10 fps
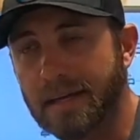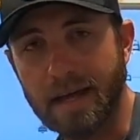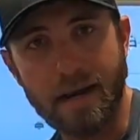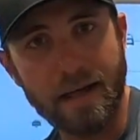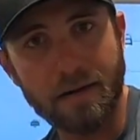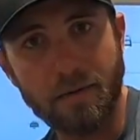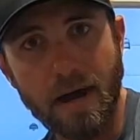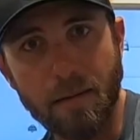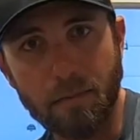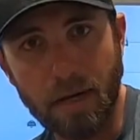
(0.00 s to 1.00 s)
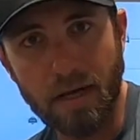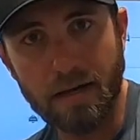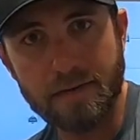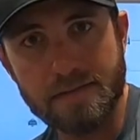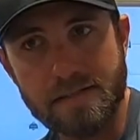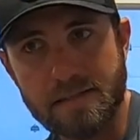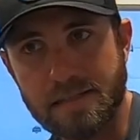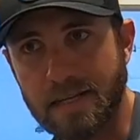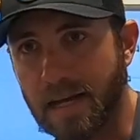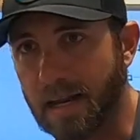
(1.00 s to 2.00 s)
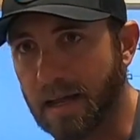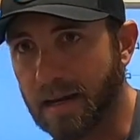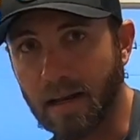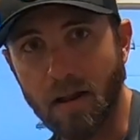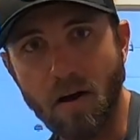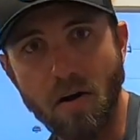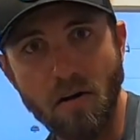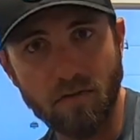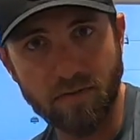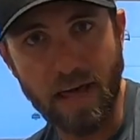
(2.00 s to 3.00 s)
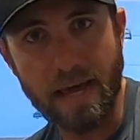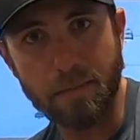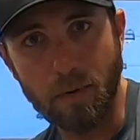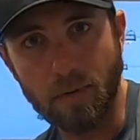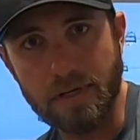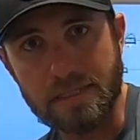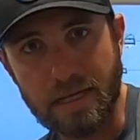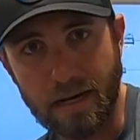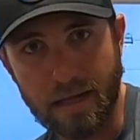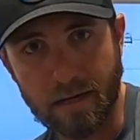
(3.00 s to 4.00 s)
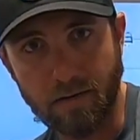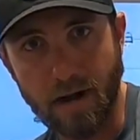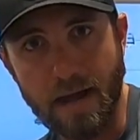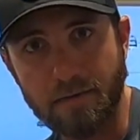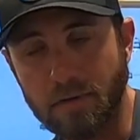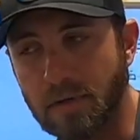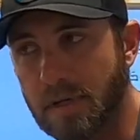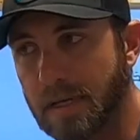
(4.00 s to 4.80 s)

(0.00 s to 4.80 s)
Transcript: got a lot of rock bluffs, it's got a lot of long flat points, got a lot of gravel,